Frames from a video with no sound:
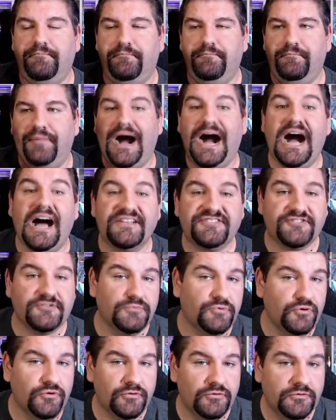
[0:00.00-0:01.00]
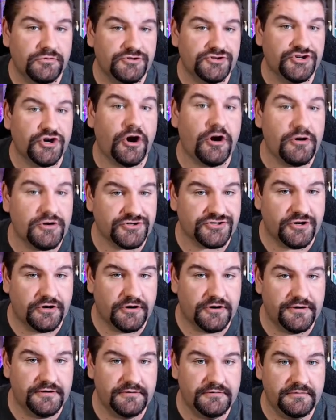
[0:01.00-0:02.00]
possible
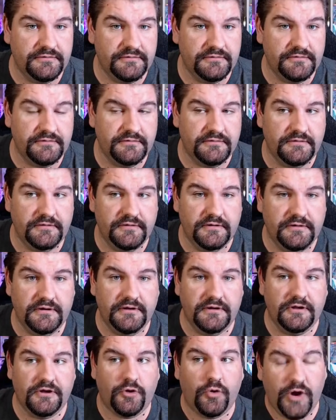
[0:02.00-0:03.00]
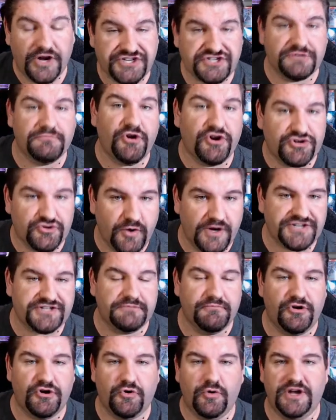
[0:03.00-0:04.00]
Charizard. Question mark
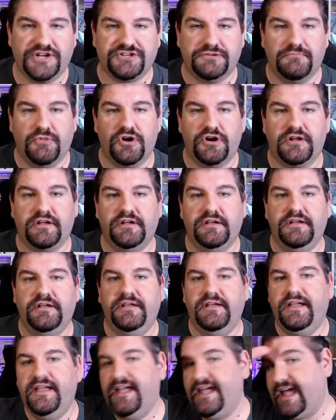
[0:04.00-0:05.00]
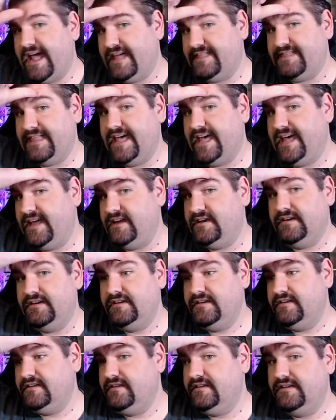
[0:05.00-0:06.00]
question mark question mark. And
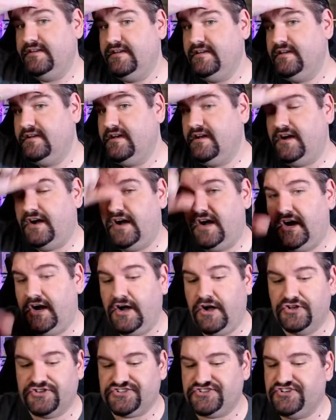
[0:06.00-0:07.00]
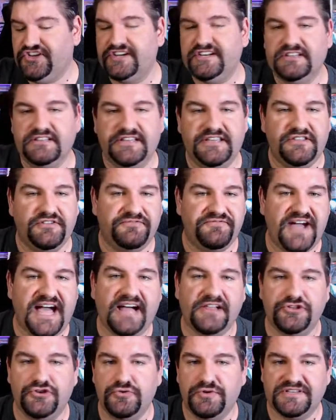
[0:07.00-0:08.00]
then uh, suddenly the
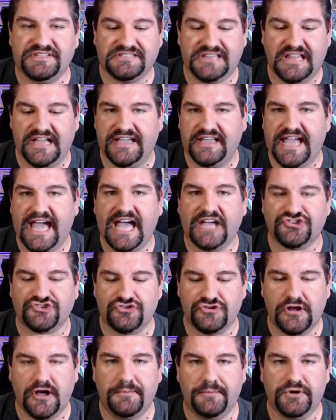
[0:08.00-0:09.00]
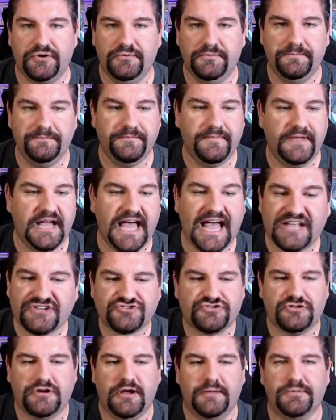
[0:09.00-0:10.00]
value is like astronomical.
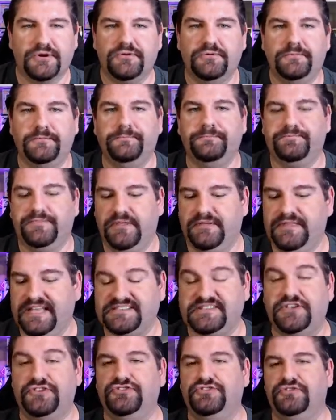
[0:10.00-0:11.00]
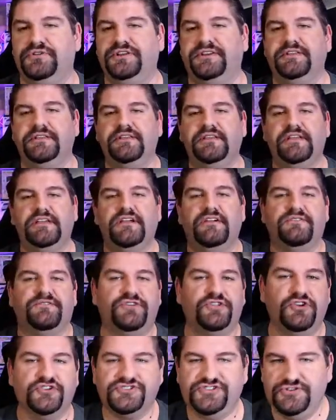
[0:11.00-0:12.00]
Astronomical. And that's how you do it.
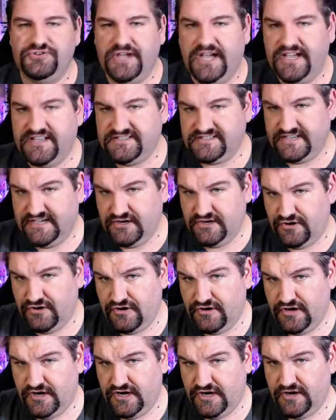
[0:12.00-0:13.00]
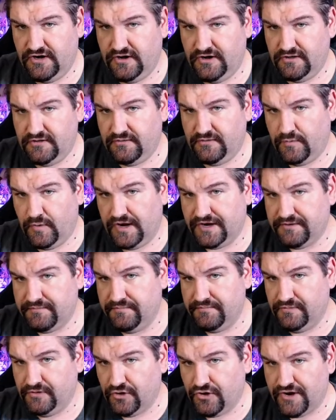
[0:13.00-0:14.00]
For those of you guys that are uh, want
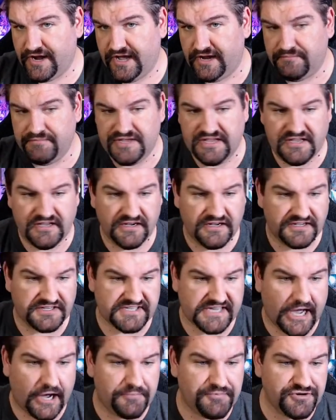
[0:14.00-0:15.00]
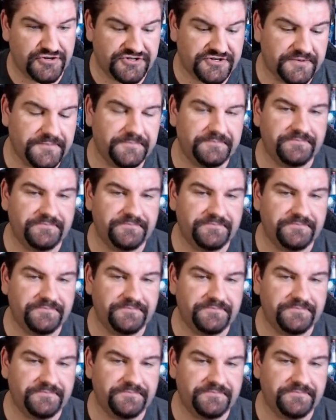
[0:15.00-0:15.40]
to learn how to be uh, scalpers,